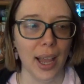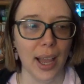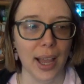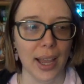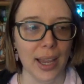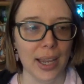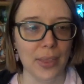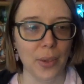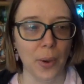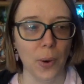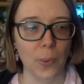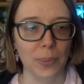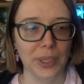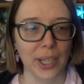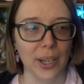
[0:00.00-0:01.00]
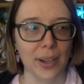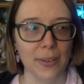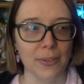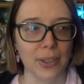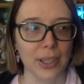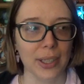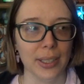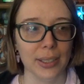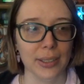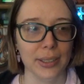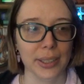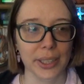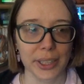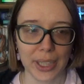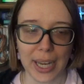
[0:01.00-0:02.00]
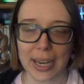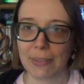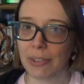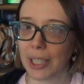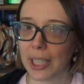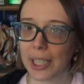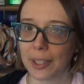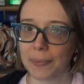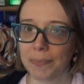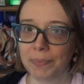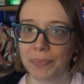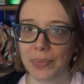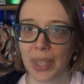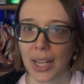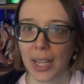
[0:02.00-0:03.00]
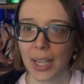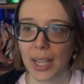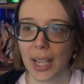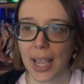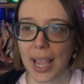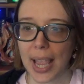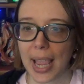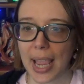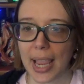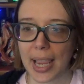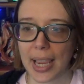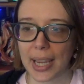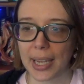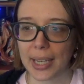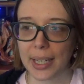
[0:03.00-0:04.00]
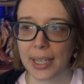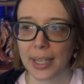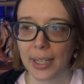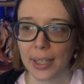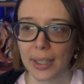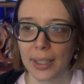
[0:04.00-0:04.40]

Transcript: uh, in the hopes of saving a